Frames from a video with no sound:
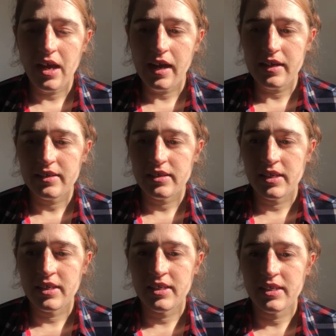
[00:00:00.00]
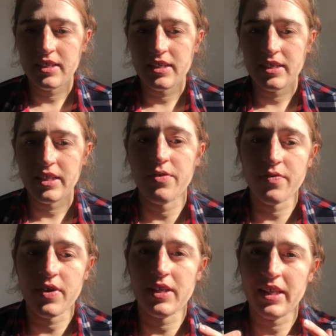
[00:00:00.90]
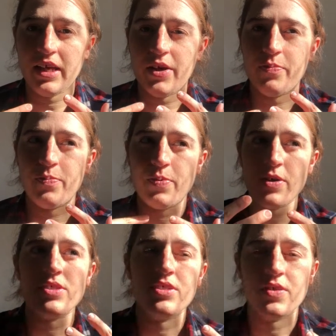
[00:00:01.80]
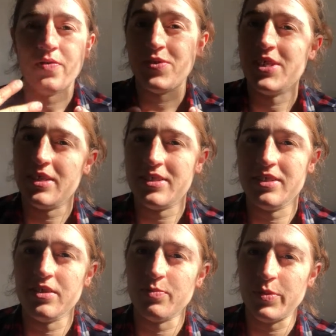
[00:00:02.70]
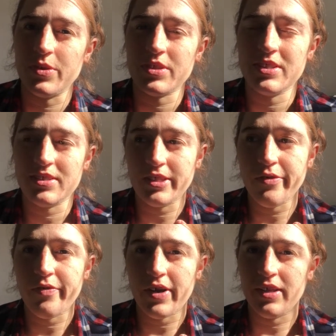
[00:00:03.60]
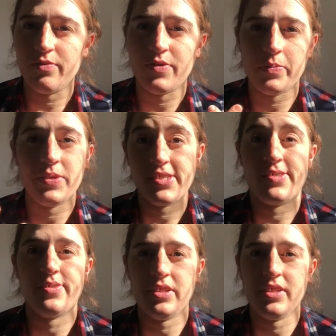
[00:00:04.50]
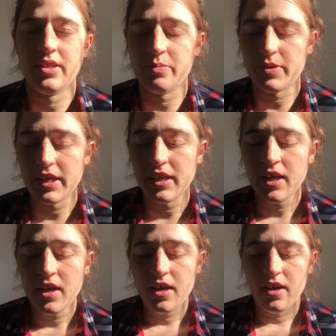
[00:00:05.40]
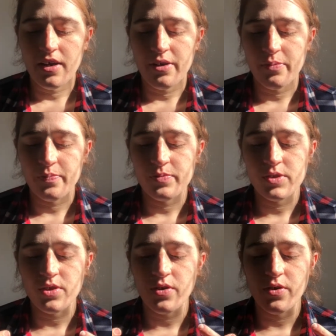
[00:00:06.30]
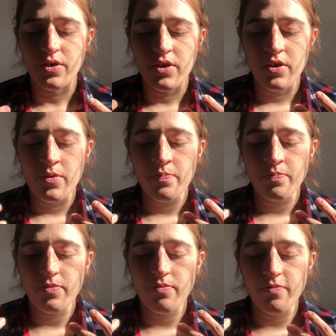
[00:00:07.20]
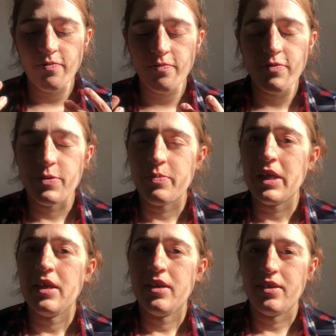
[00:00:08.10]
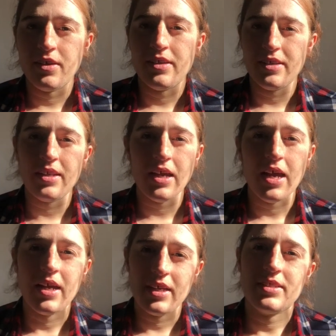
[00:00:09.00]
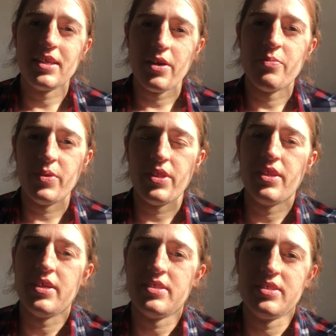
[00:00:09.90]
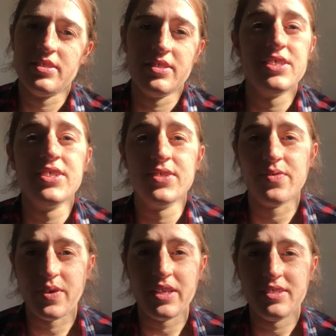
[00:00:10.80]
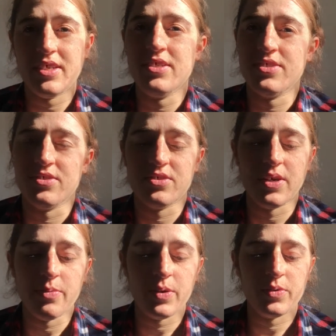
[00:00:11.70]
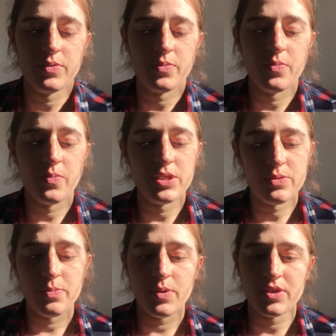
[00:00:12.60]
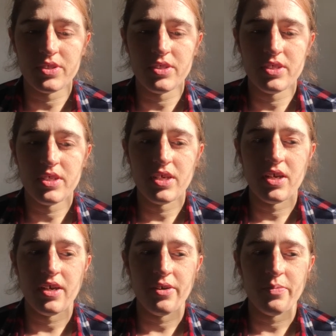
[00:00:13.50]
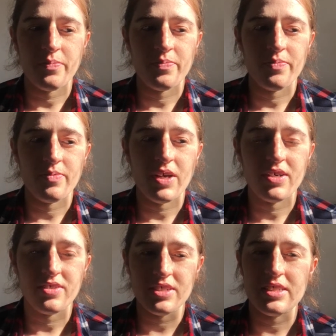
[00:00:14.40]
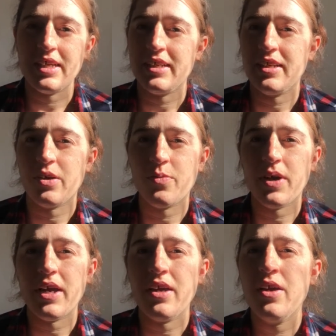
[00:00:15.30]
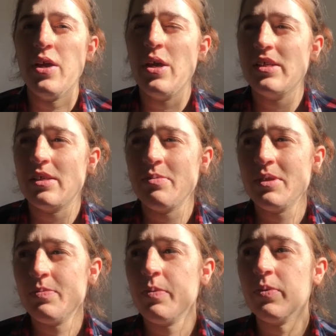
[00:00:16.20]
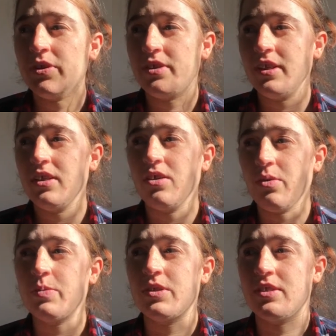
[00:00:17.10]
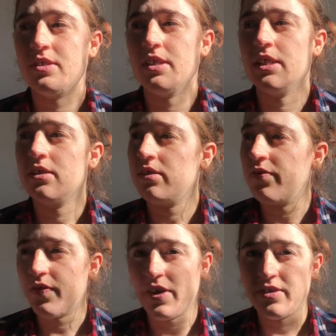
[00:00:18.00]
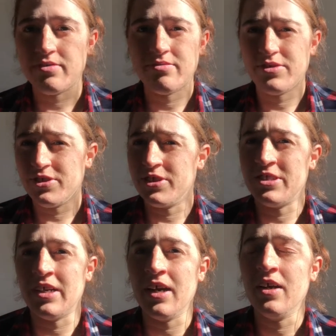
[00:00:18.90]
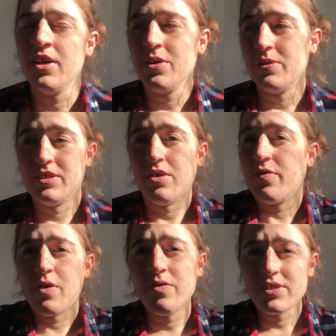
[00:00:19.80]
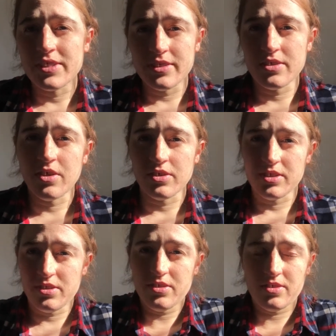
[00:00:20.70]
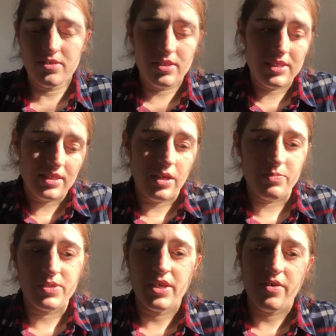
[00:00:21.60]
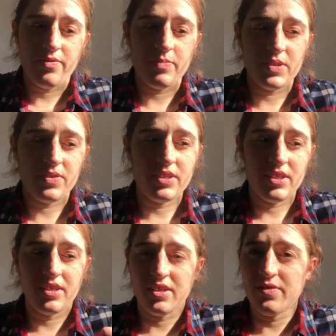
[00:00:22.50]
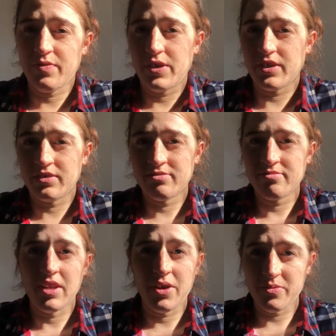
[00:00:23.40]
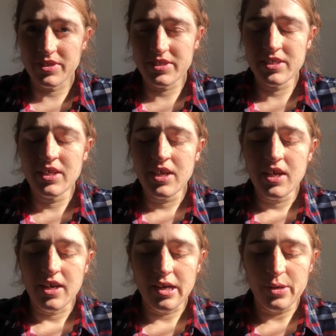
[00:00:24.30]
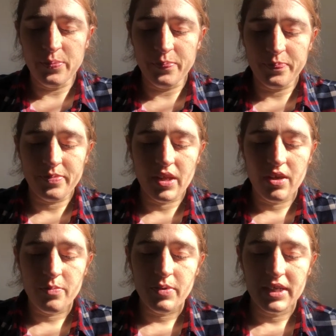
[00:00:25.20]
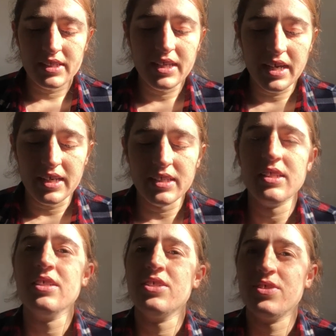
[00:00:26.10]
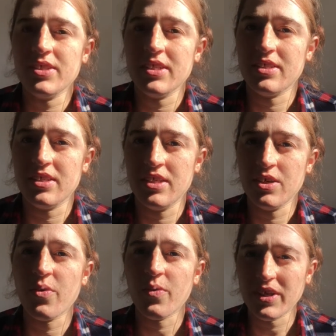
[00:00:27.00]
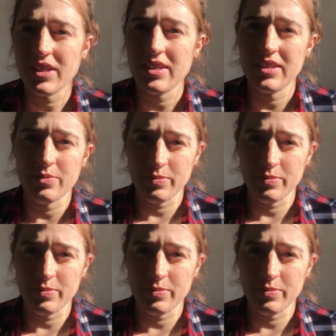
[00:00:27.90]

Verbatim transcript: and the the process of judging books is different from just reading them, right? Um, so for me, uh, it has come with a series of realizations about which books um, are translated and why sometimes people treat it almost as a different genre, which obviously it's not. It's just the same stuff but written in a different language. Um, but yeah, it is treated quite a little